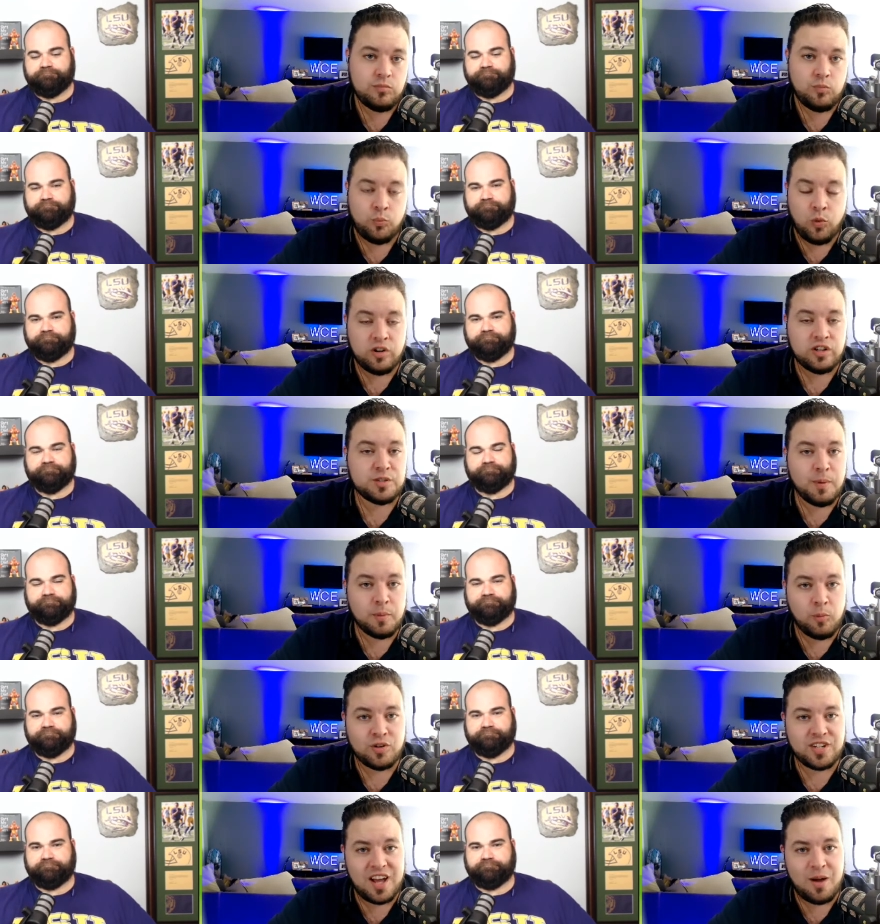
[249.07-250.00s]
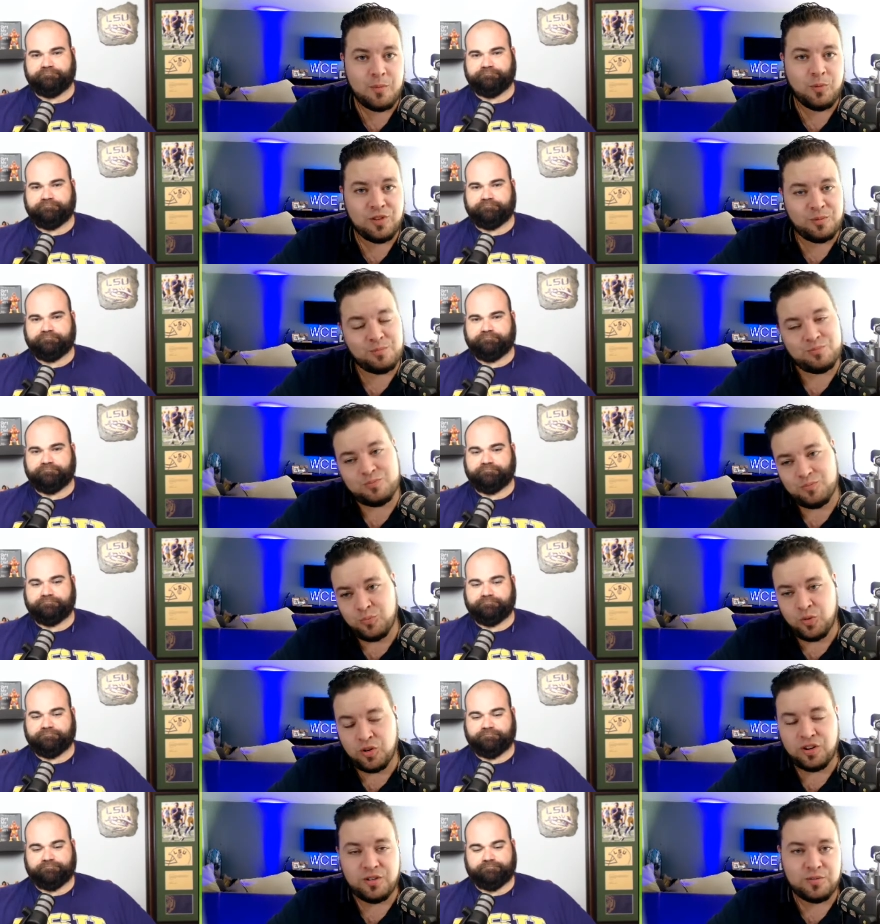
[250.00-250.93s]
Speaker 1: want to spend more time with him.
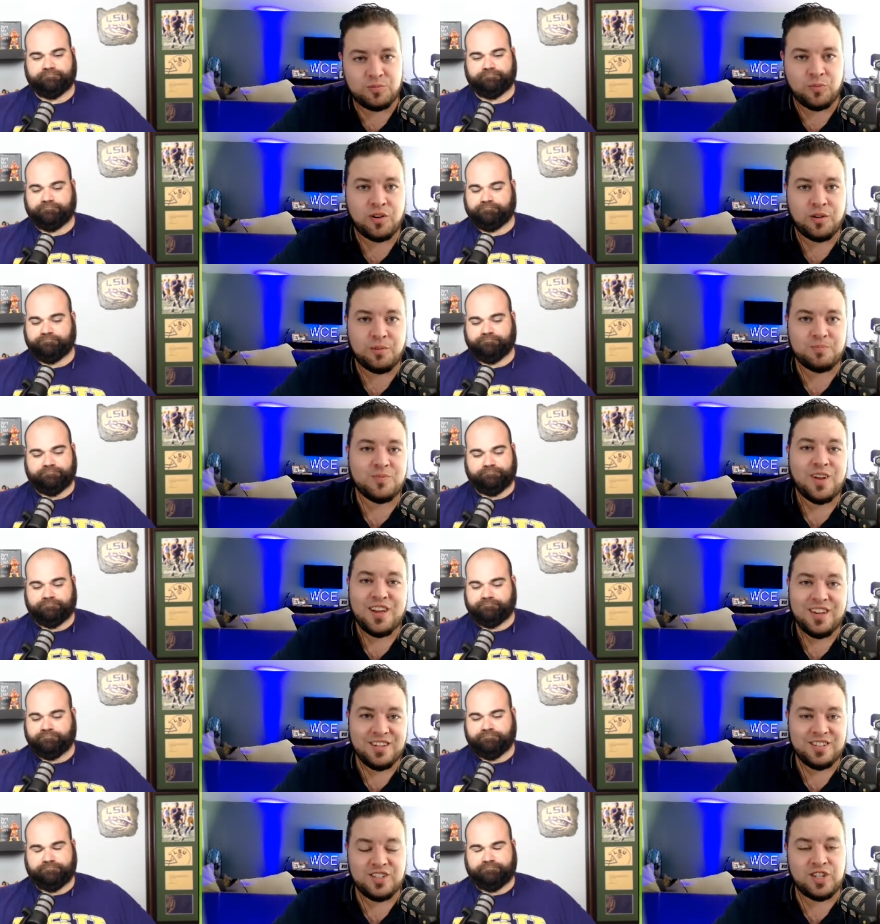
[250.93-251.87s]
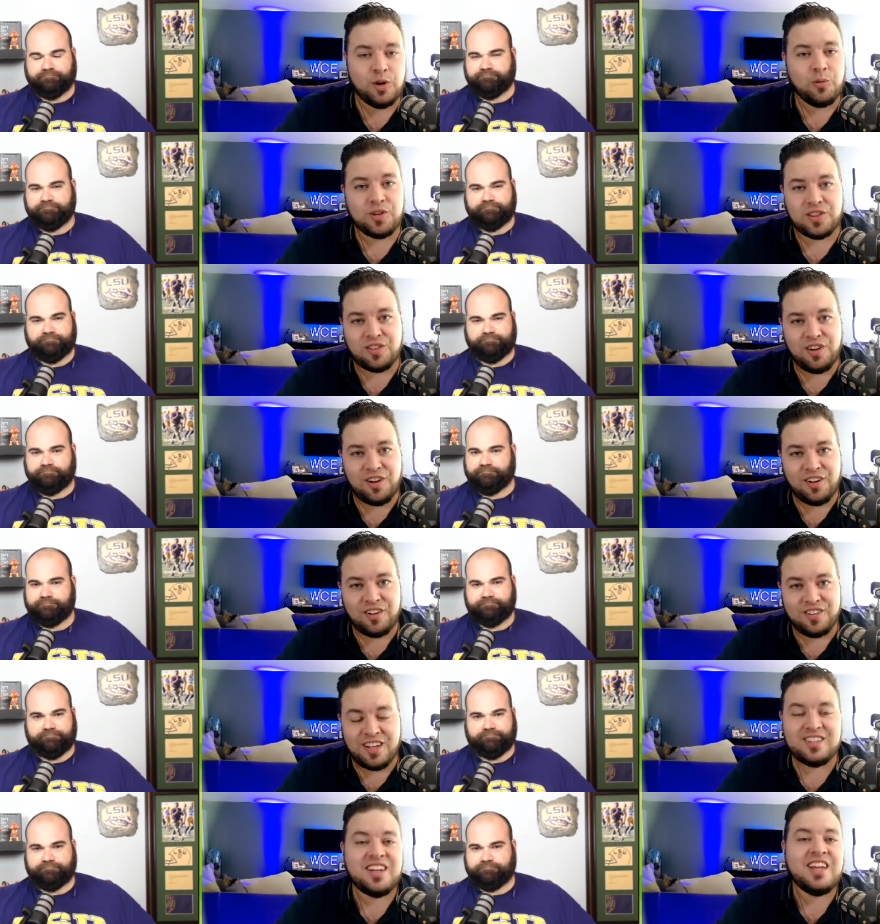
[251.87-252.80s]
Want to want to deal with the.
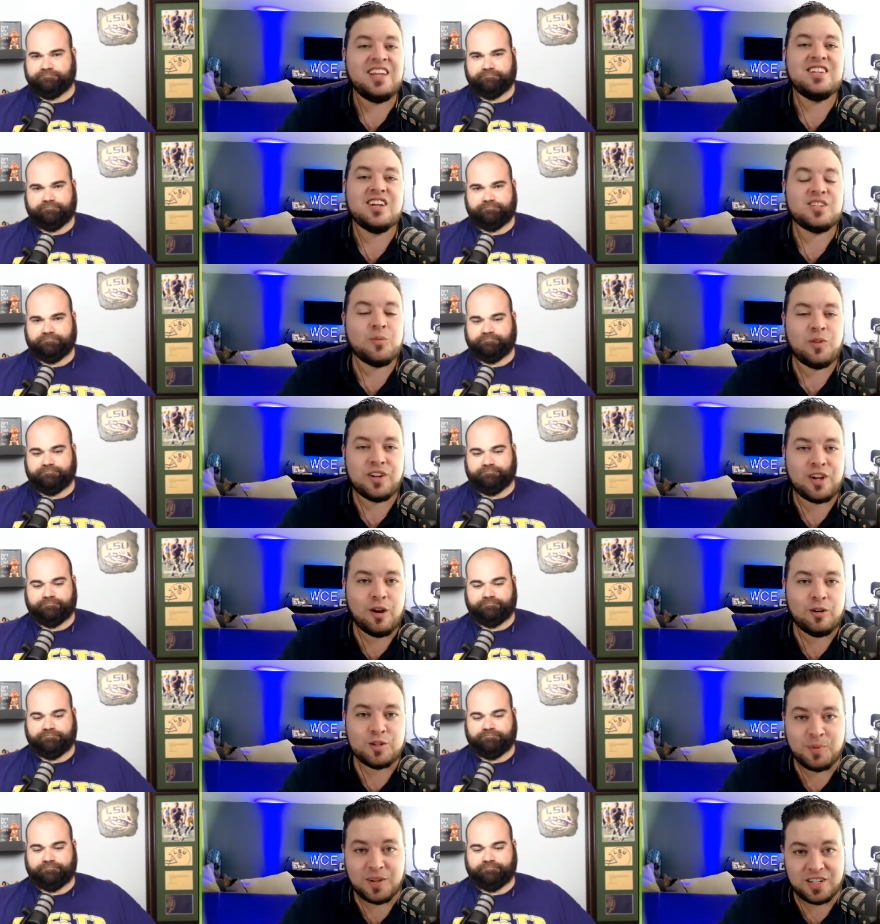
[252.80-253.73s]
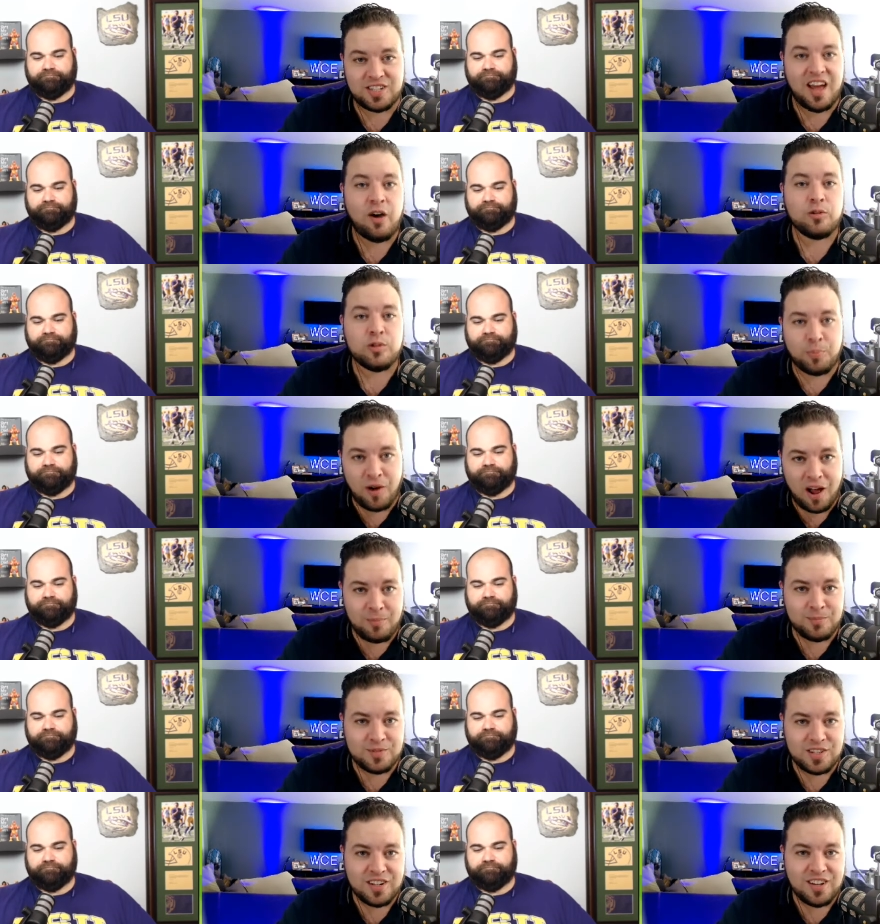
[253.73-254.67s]
He, he doesn't want to coach because of health
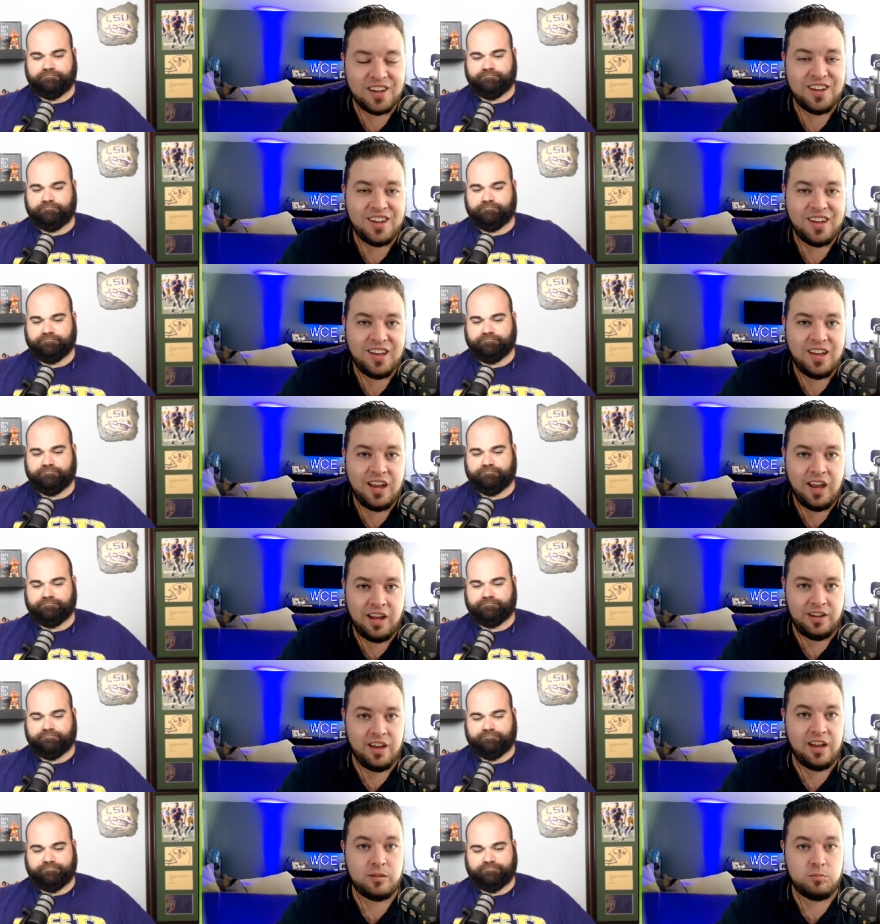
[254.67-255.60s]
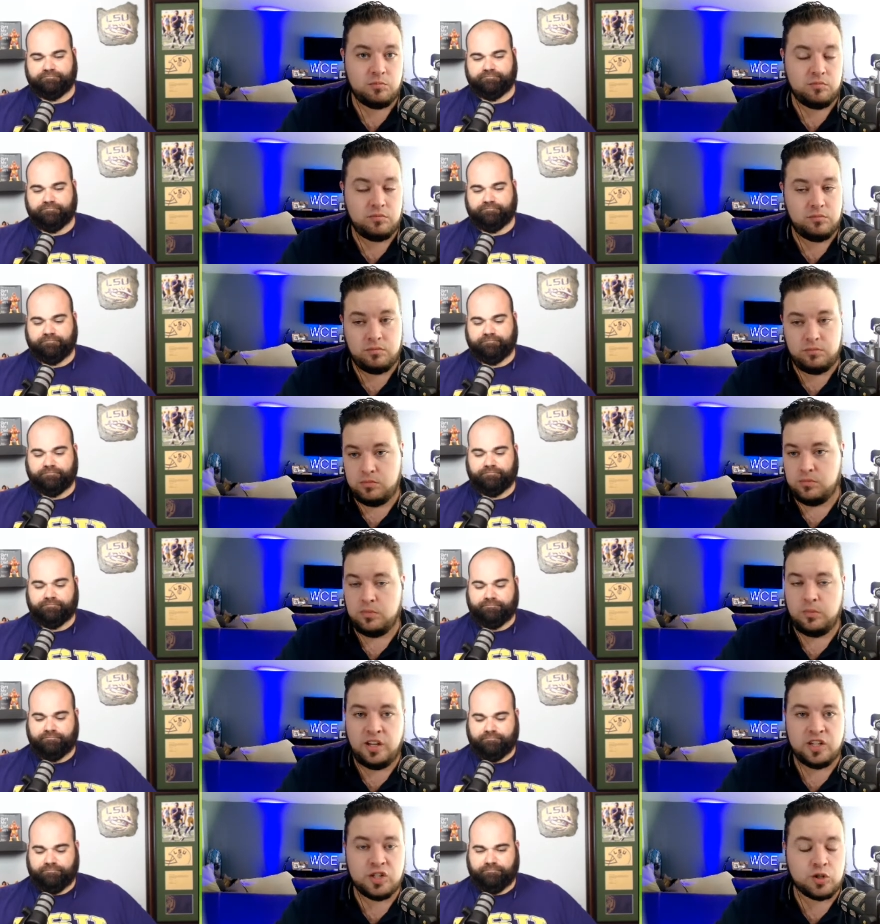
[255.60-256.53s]
problems, and yet
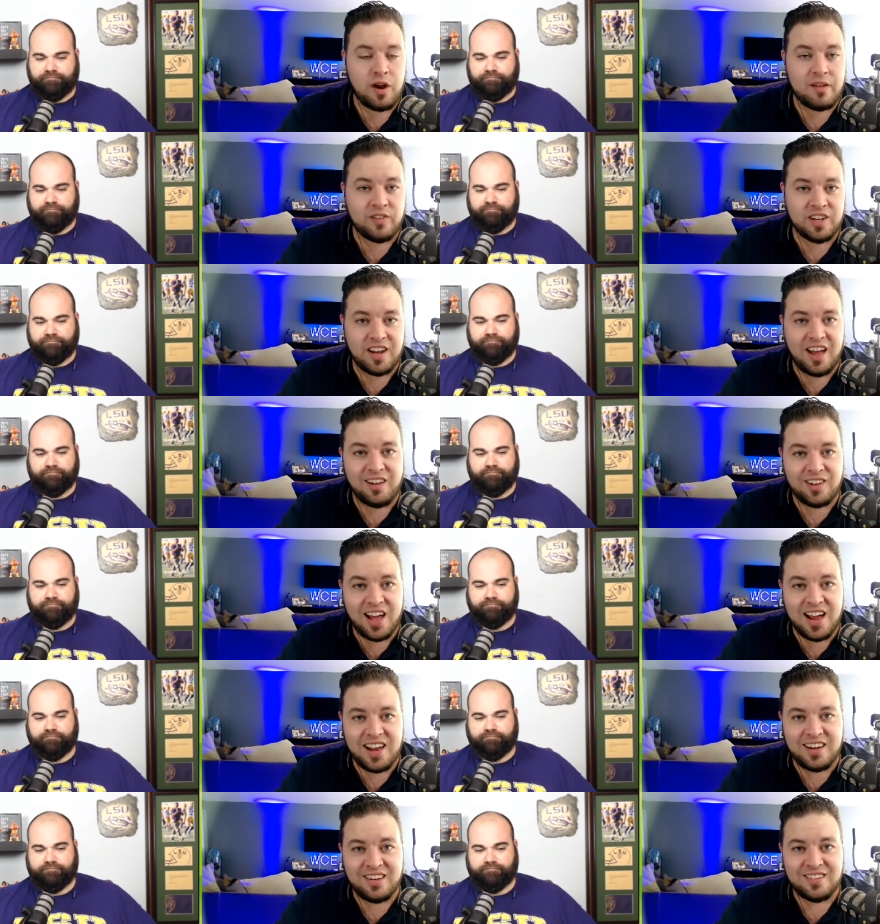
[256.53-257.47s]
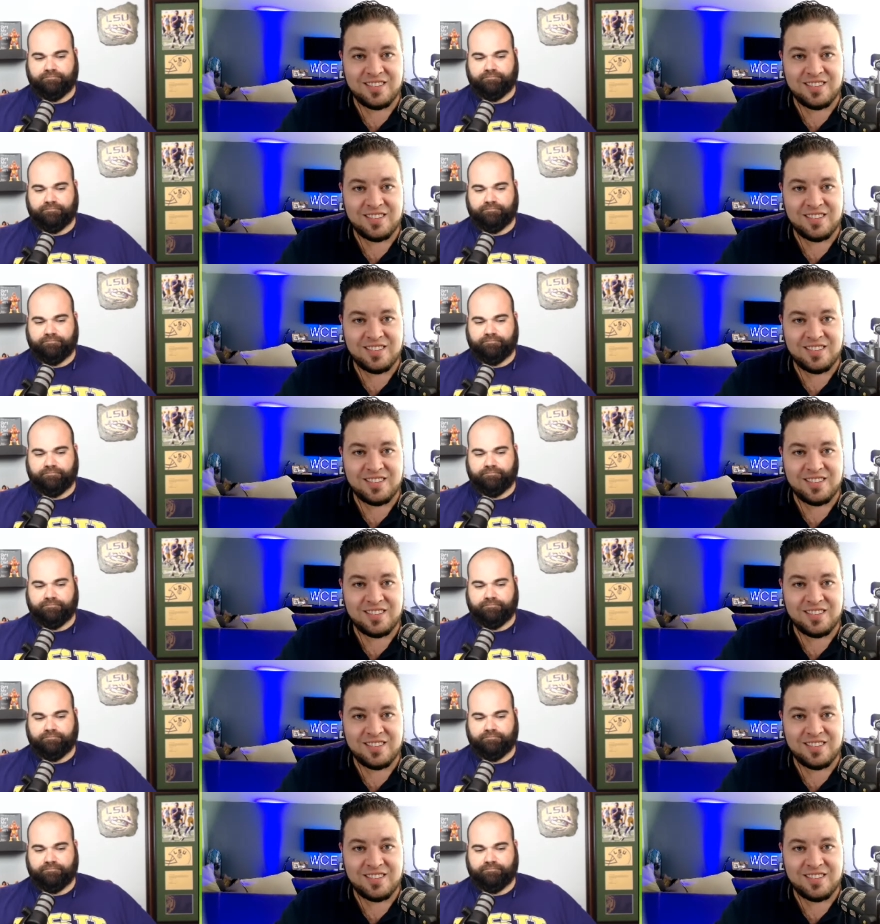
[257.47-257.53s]
he's traveling to L A